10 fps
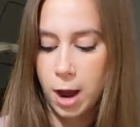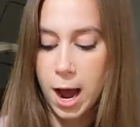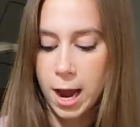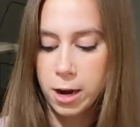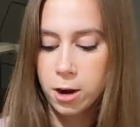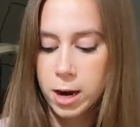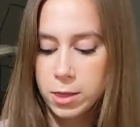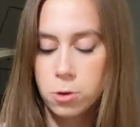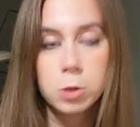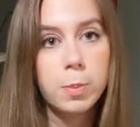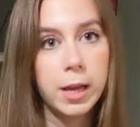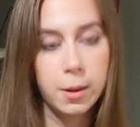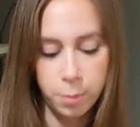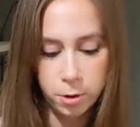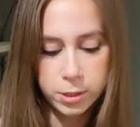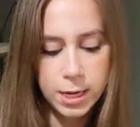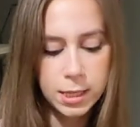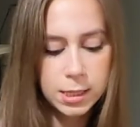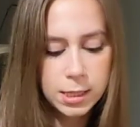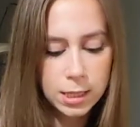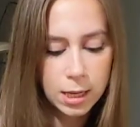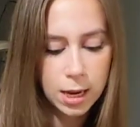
higher in those plant proteins.